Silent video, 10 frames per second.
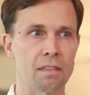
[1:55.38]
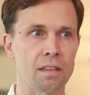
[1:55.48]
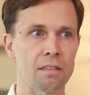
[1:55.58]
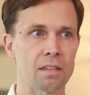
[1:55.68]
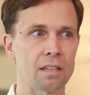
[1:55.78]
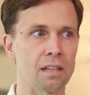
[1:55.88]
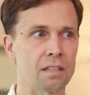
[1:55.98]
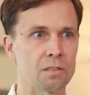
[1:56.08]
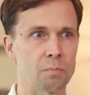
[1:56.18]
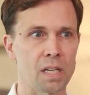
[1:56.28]
I think that
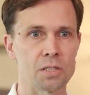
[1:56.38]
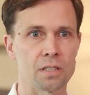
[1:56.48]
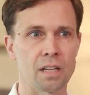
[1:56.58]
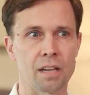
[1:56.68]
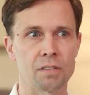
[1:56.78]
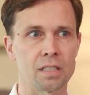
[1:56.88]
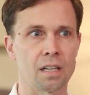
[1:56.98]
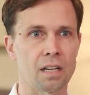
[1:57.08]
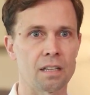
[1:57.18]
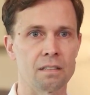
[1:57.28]
as a patient, having
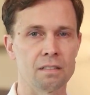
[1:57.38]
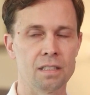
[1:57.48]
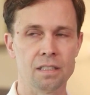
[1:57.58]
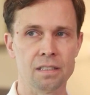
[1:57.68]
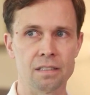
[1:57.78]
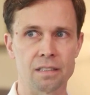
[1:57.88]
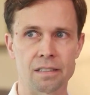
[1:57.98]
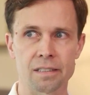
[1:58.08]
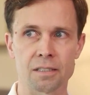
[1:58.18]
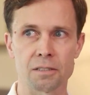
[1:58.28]
not
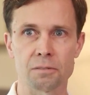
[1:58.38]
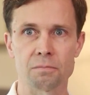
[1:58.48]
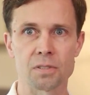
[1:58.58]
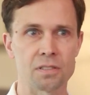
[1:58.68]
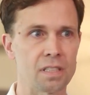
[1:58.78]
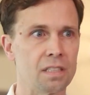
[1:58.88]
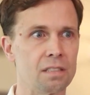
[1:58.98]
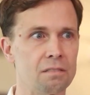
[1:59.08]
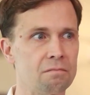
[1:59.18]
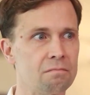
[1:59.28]

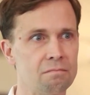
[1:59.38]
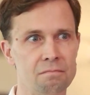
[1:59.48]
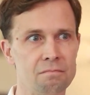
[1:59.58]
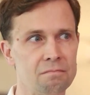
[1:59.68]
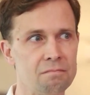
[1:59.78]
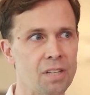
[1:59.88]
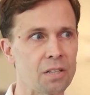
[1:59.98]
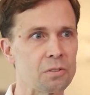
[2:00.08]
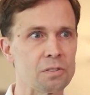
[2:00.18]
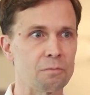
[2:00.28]
seen
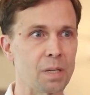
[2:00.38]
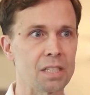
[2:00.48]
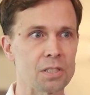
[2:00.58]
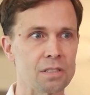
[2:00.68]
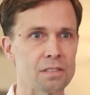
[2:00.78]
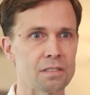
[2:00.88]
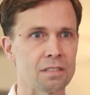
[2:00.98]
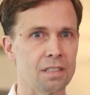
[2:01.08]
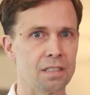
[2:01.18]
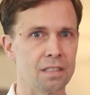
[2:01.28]
hundreds of patients,